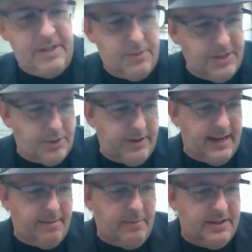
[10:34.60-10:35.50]
let me switch
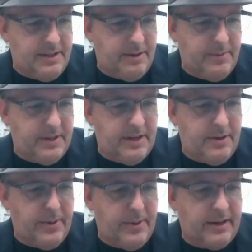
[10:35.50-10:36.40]
cameras here really
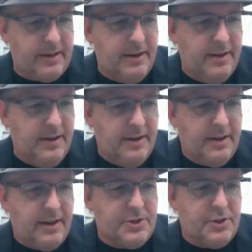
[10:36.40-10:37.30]
quick.
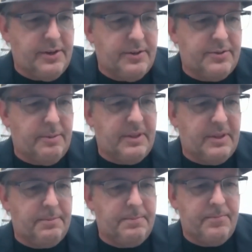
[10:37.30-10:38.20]
I'll show you
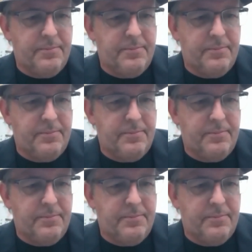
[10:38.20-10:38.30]
something.